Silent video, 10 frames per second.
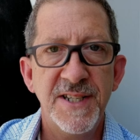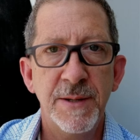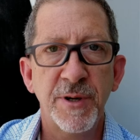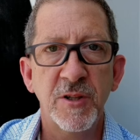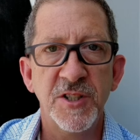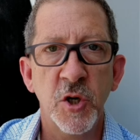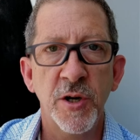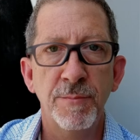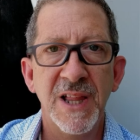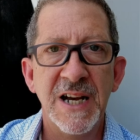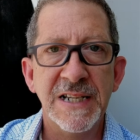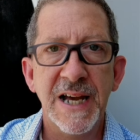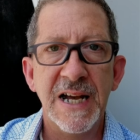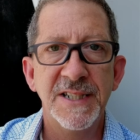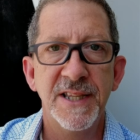typically turn a blind
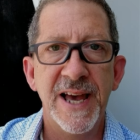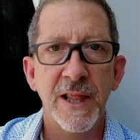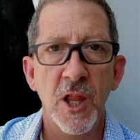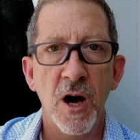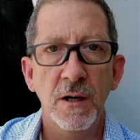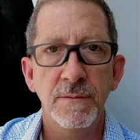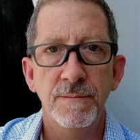eye to that law.